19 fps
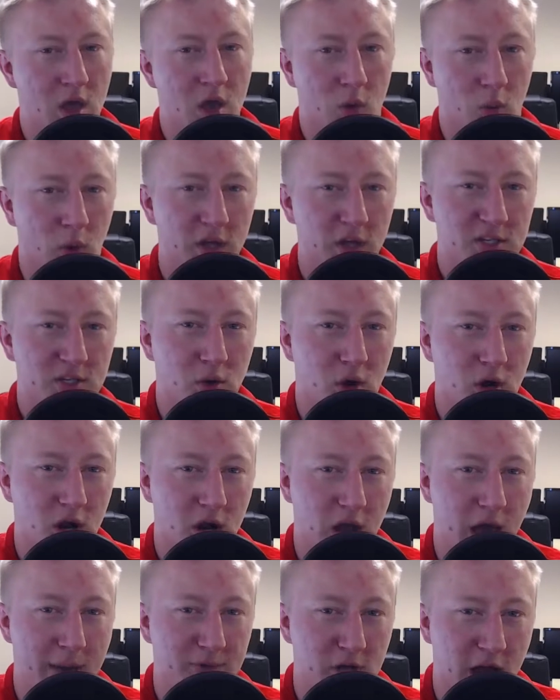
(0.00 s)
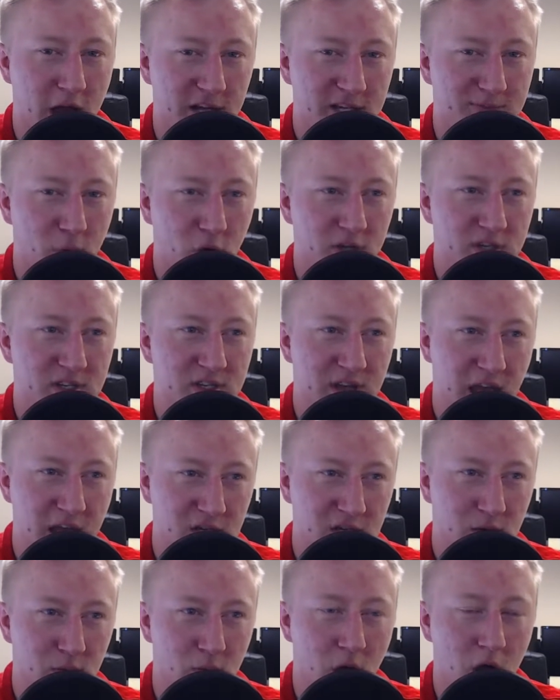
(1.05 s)
What's going on, Abstract Sports
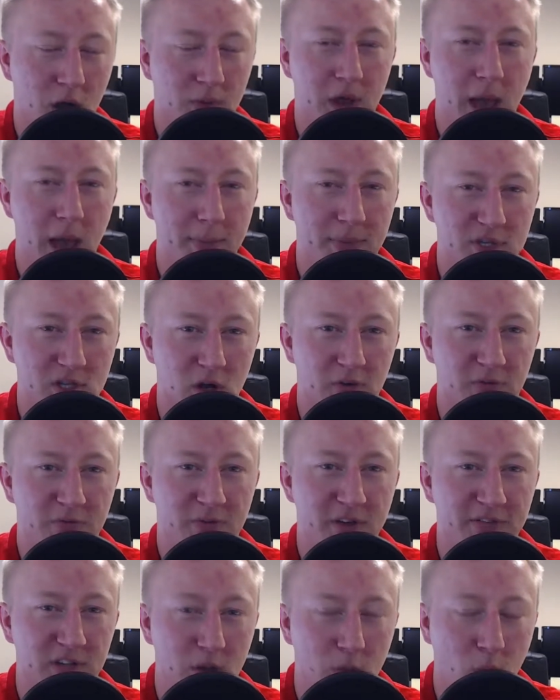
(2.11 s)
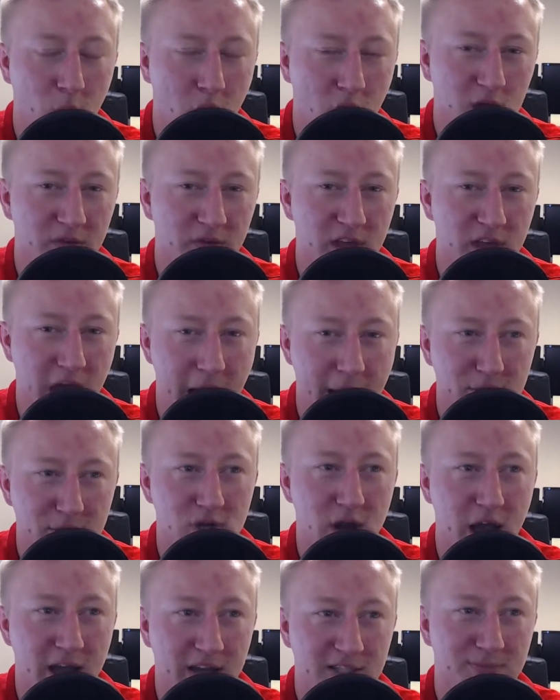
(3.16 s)
Nation? Welcome to episode 51 of the
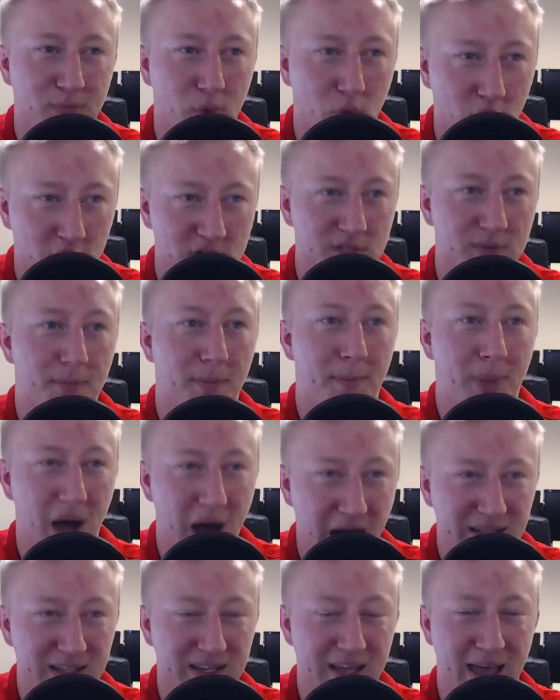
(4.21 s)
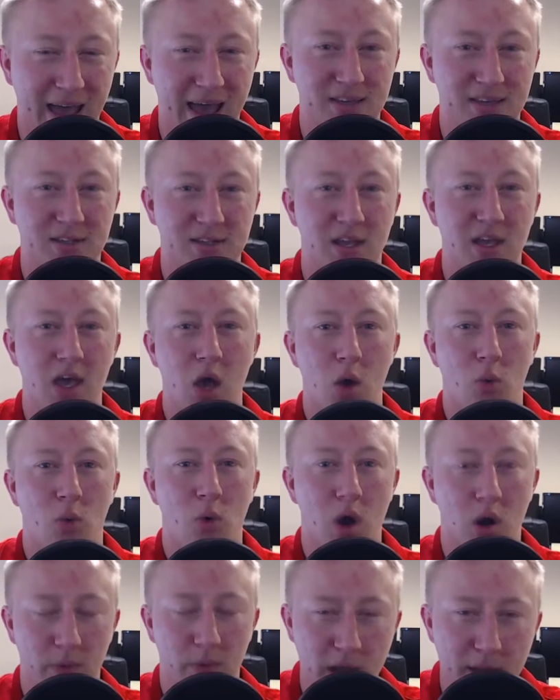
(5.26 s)
Abstract Sports Podcast,
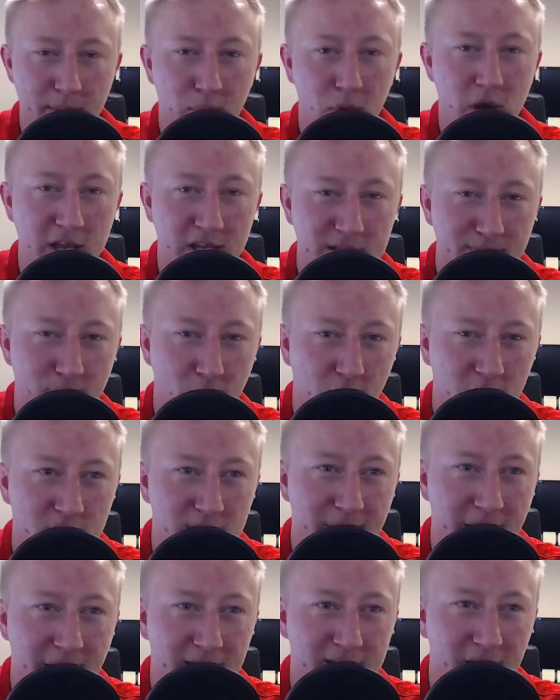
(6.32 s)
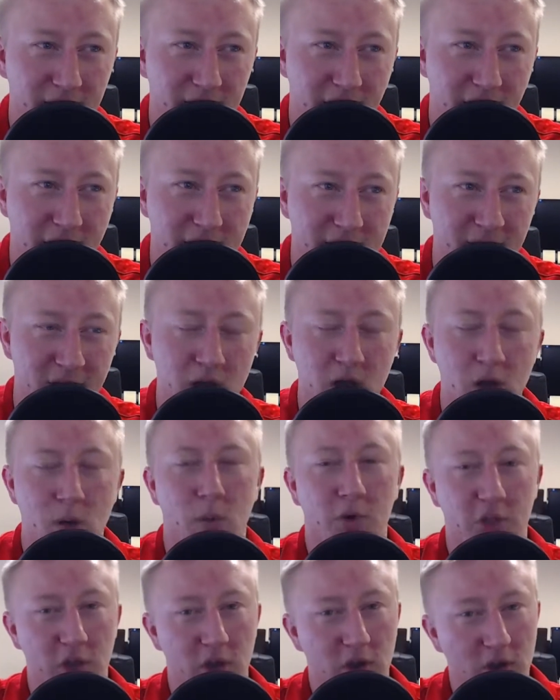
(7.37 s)
where we bring sports back to life
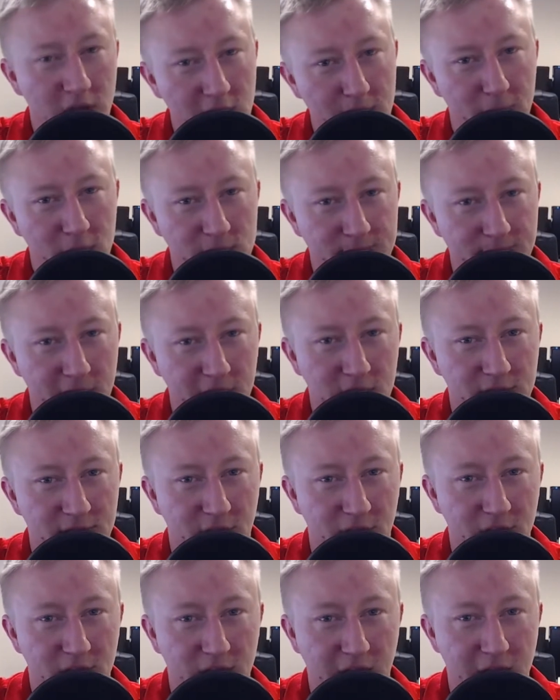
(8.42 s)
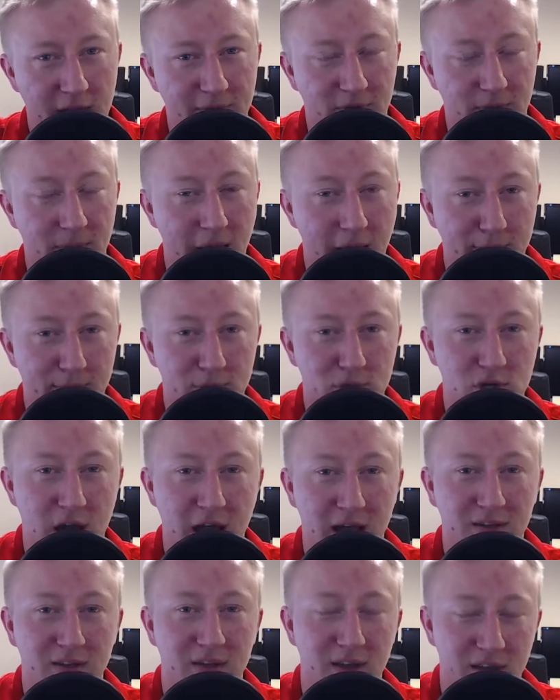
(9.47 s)
with a unique perspective on the game from
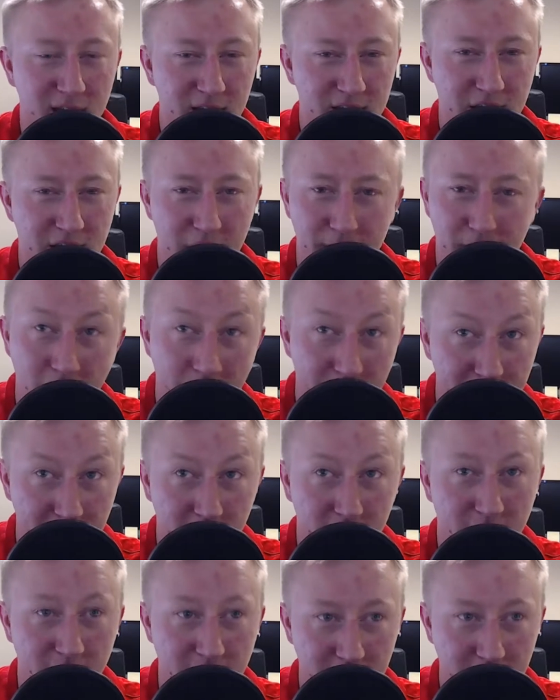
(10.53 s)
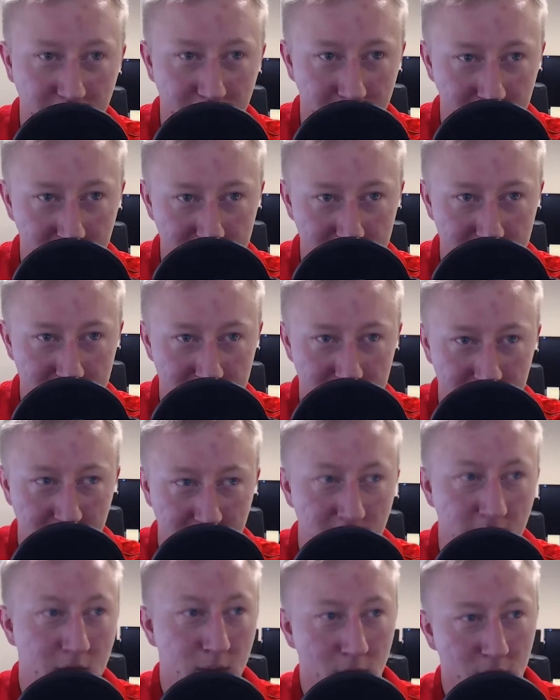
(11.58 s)
abstract yet popular angles.
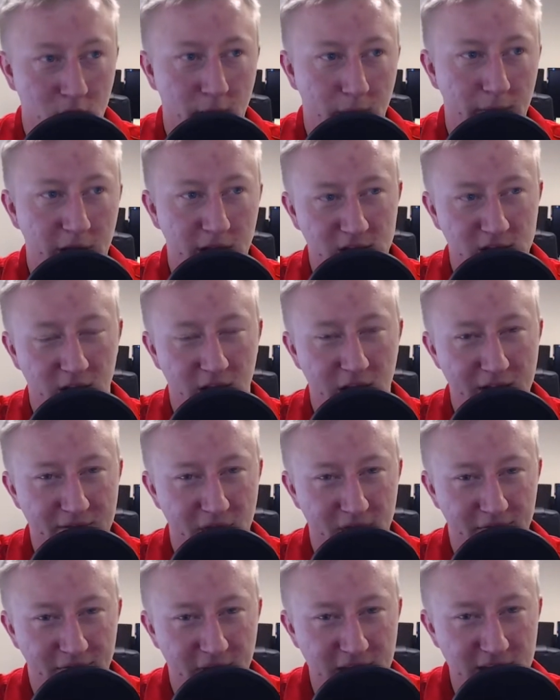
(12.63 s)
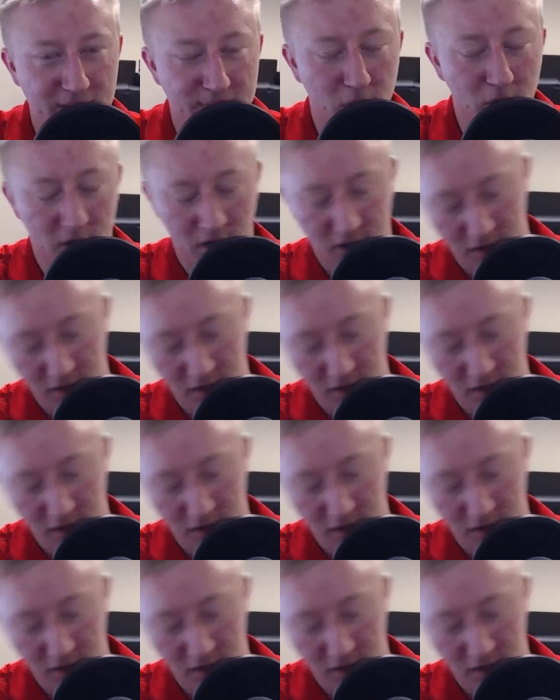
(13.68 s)
We're coming at you live on Facebook,